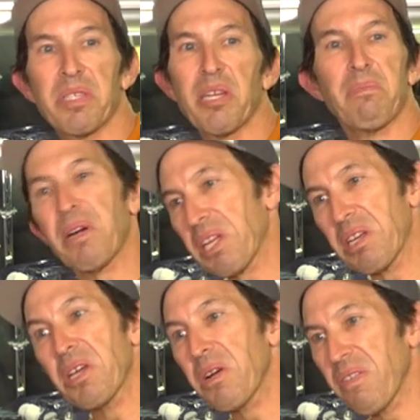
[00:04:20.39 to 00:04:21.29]
still pretty
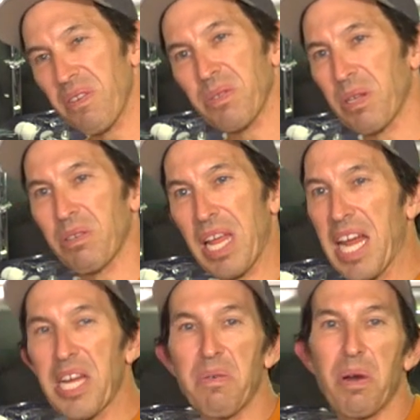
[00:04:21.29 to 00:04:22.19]
new if it was a
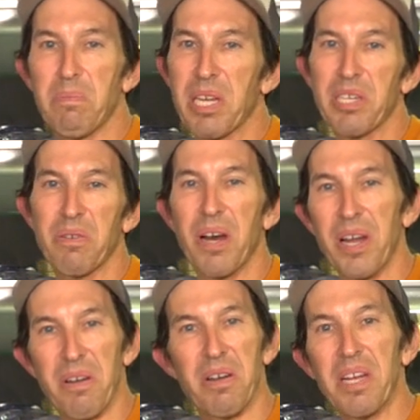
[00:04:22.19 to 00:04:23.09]
eighty-one P two
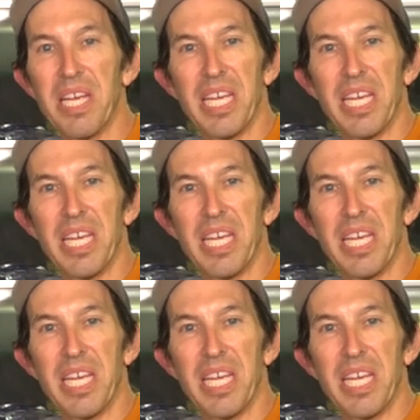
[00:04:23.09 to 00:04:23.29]
hundred,